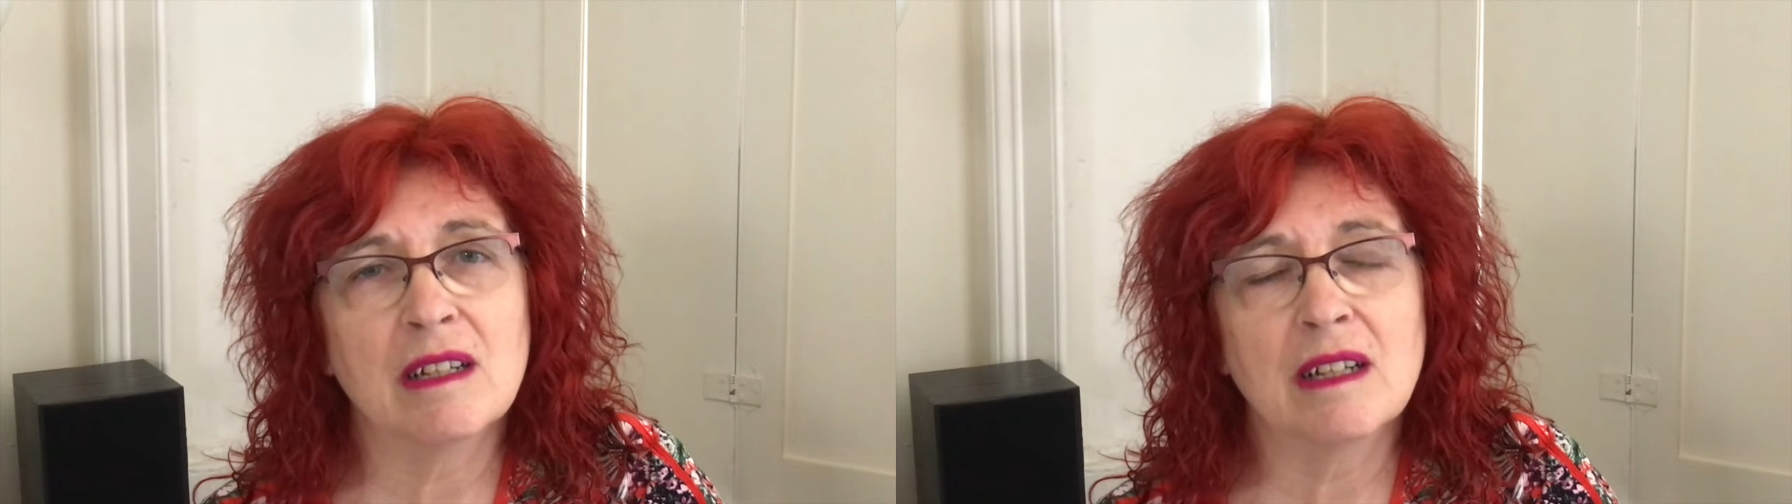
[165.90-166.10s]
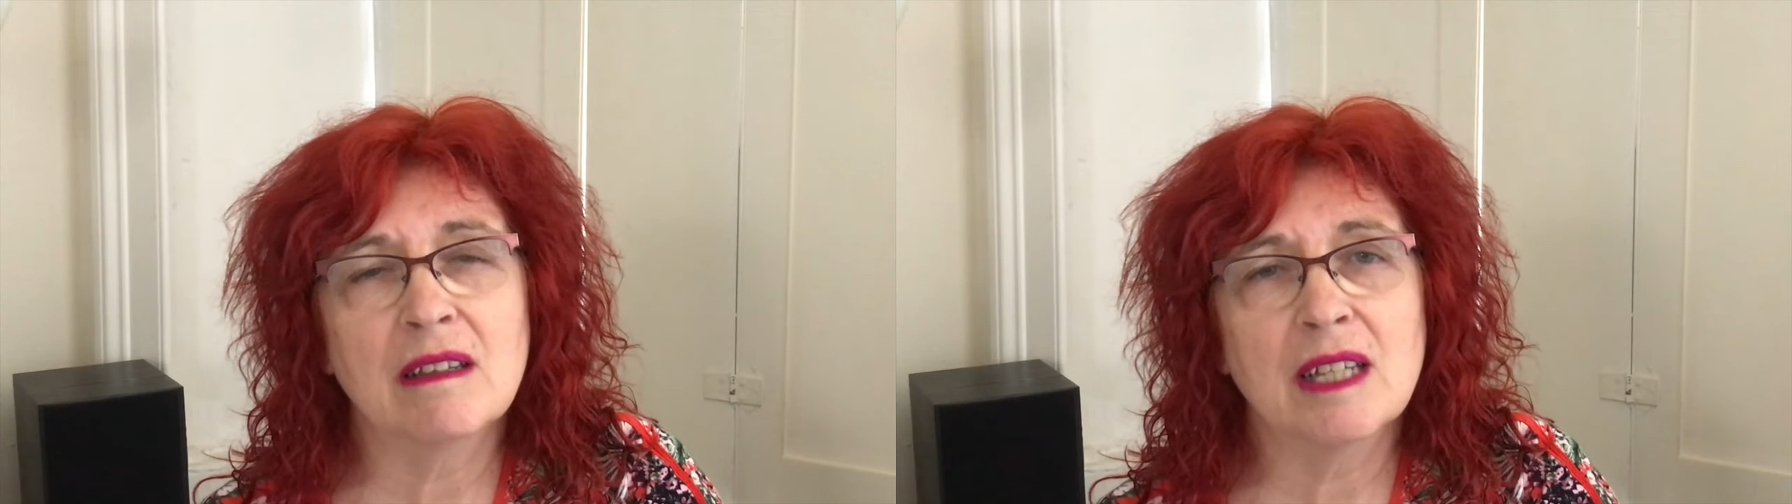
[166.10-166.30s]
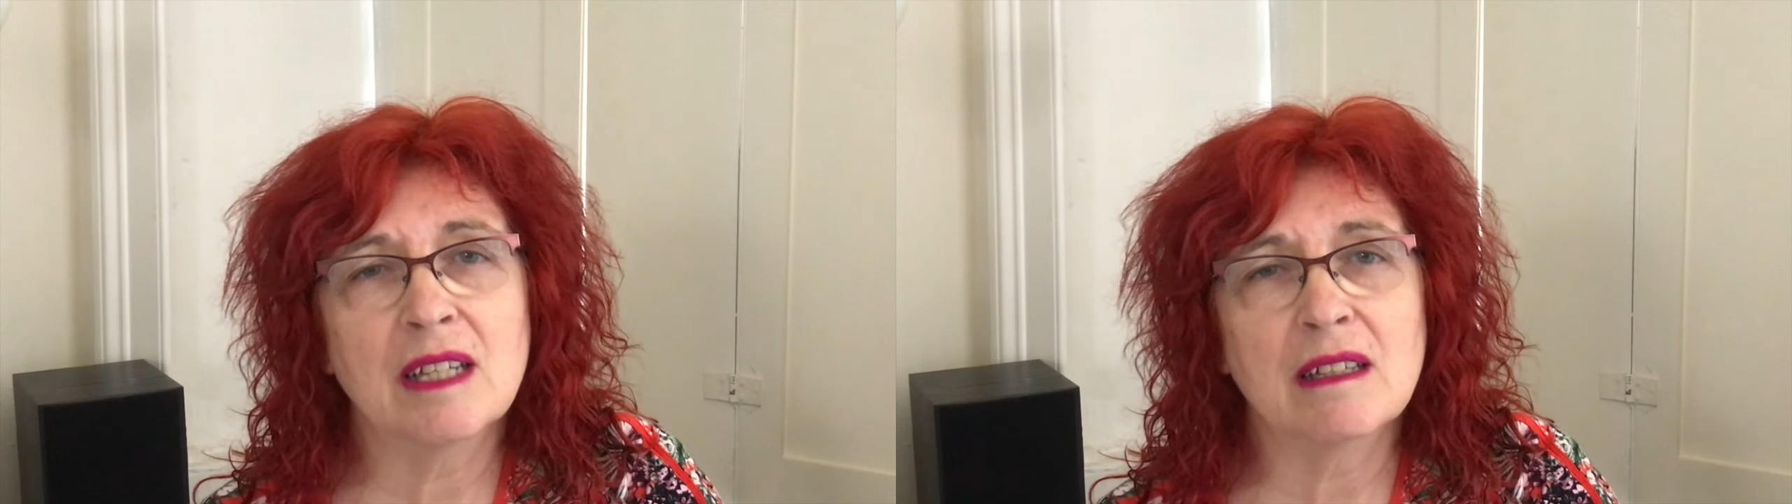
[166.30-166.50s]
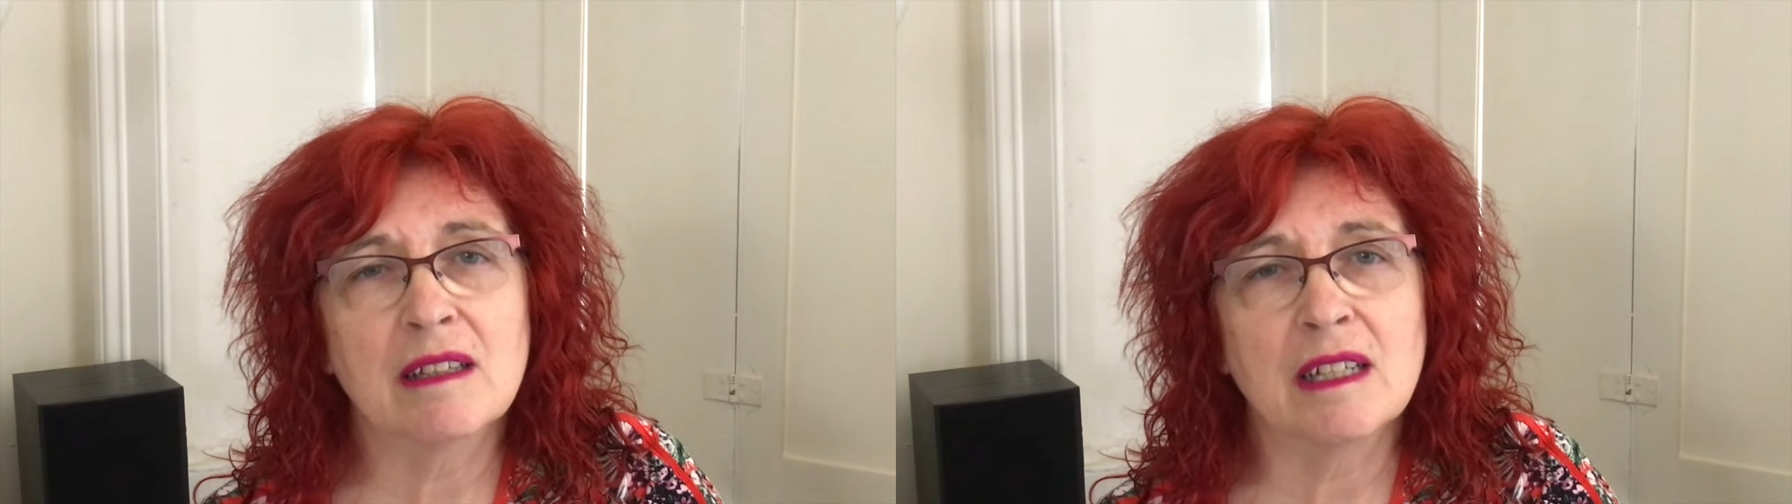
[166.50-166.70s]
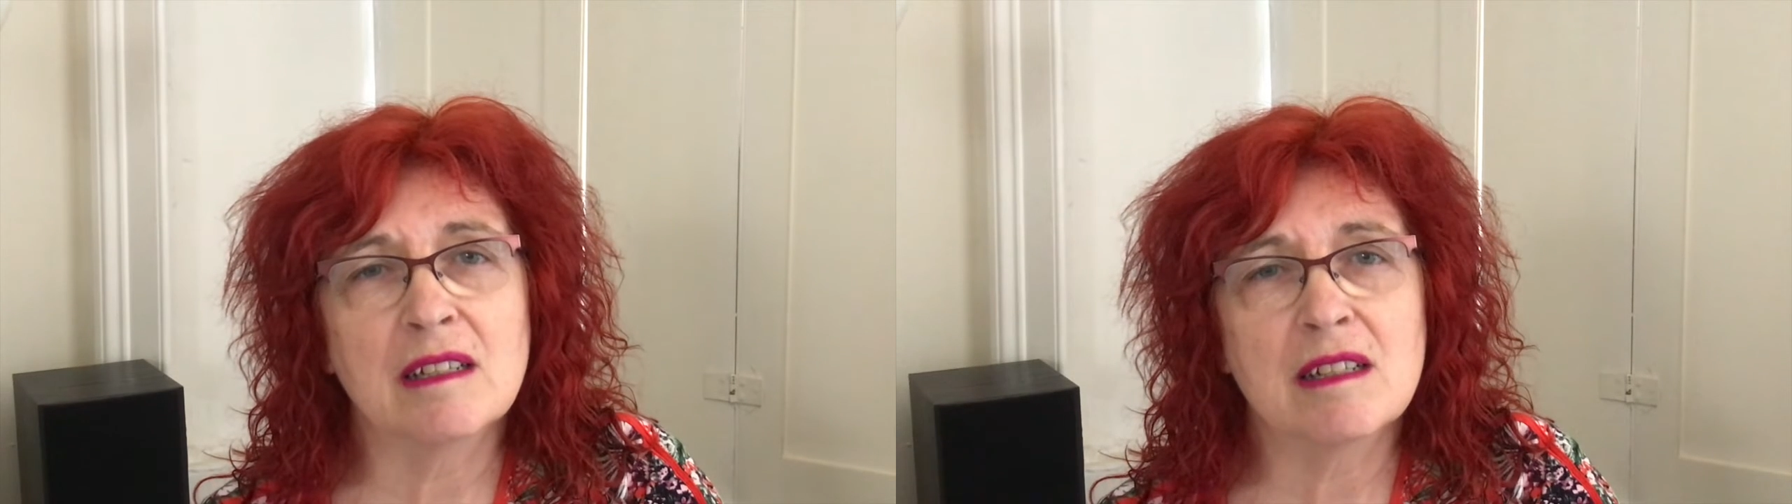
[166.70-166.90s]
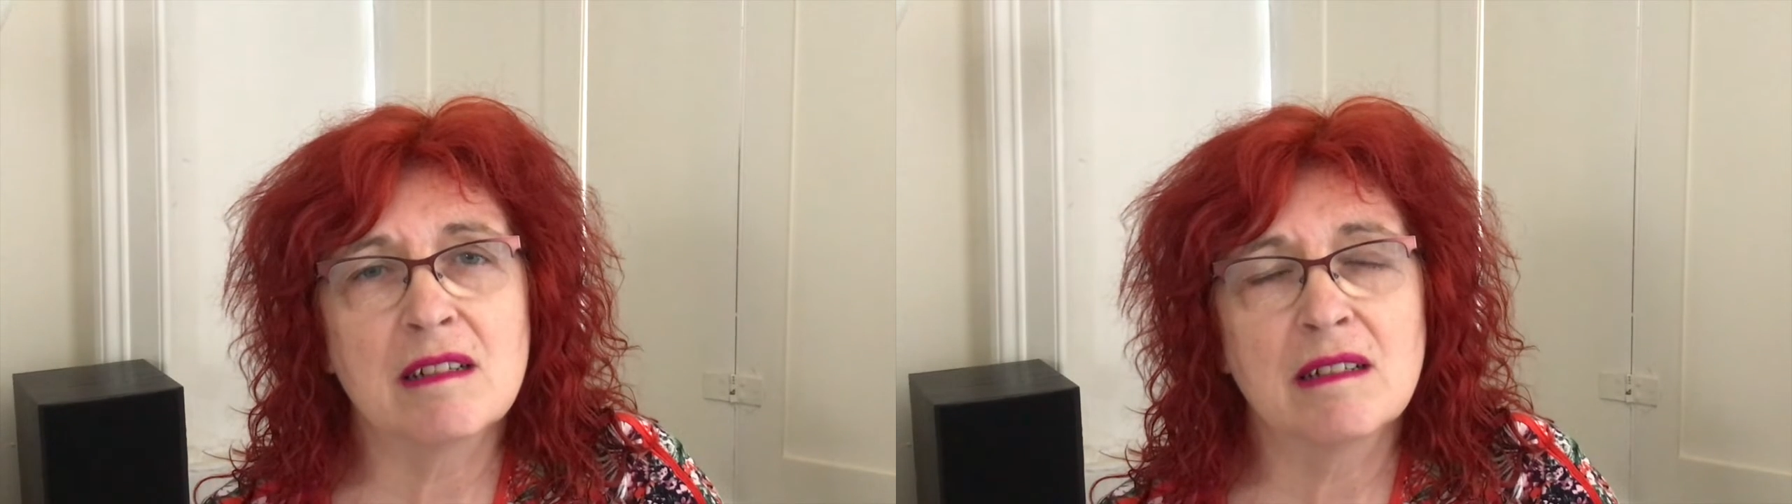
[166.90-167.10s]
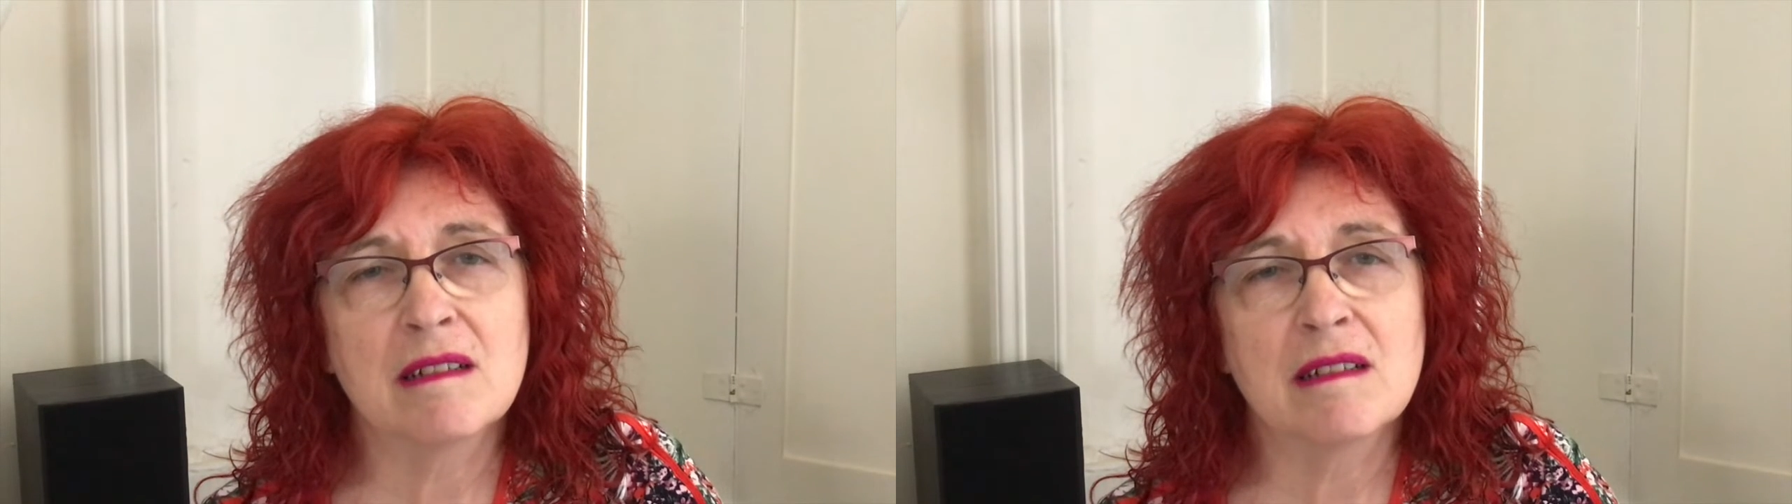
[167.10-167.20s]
I think that